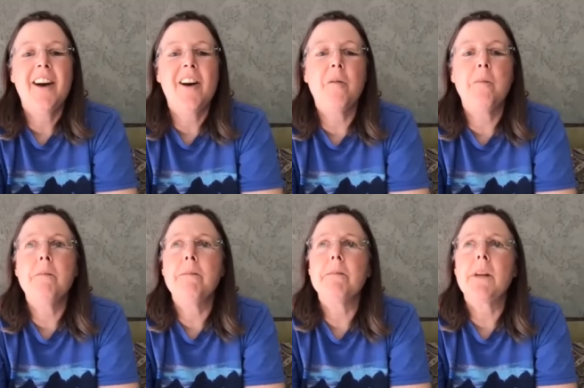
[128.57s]

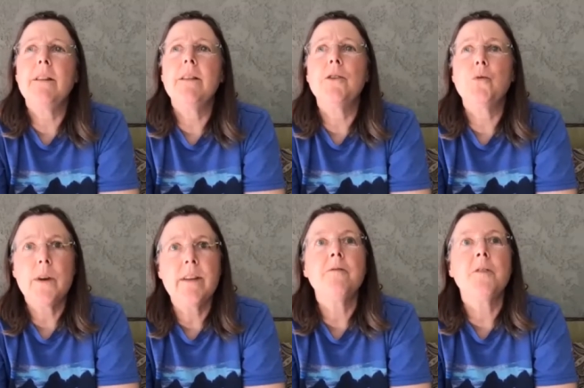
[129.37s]
The
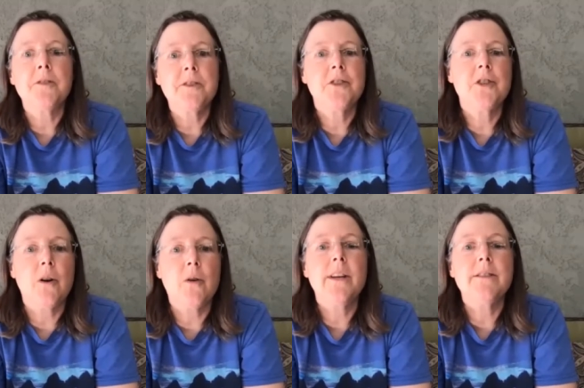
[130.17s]
21st
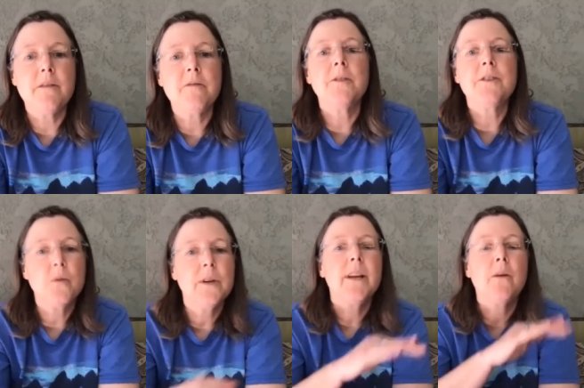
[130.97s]
show is the first
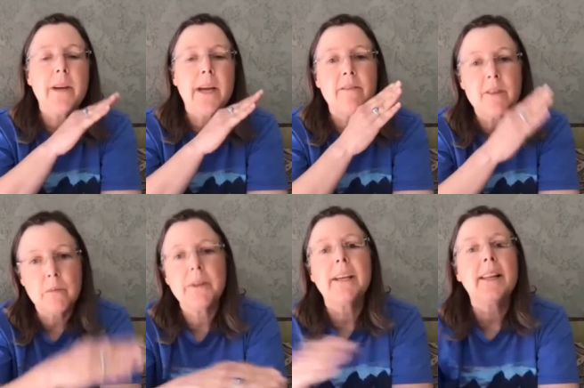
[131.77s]
one that we have
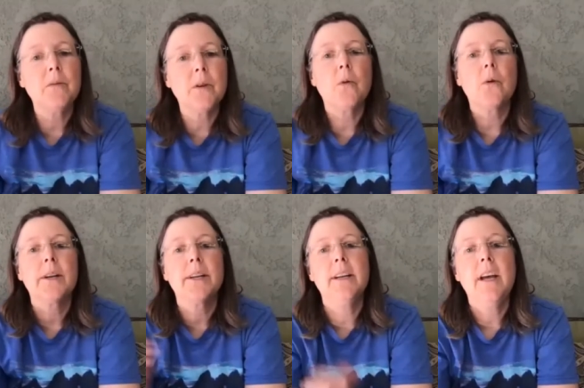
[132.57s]
completely
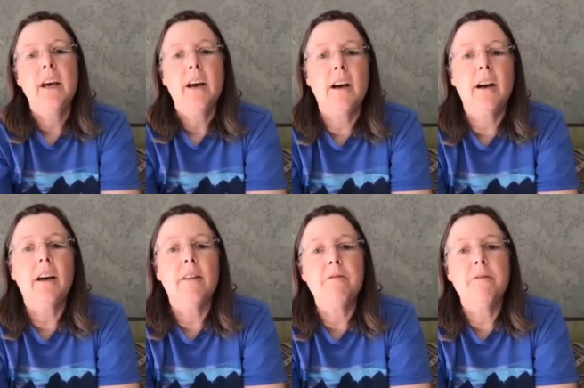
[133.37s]
recorded
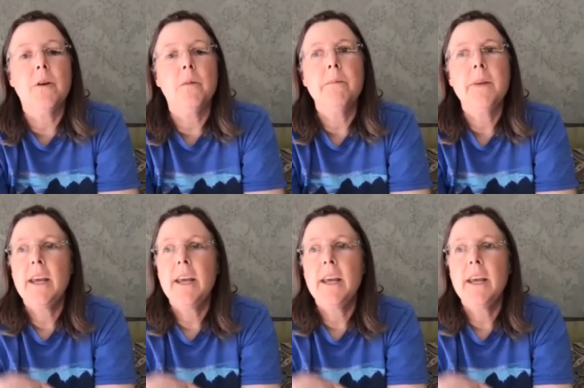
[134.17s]
on film.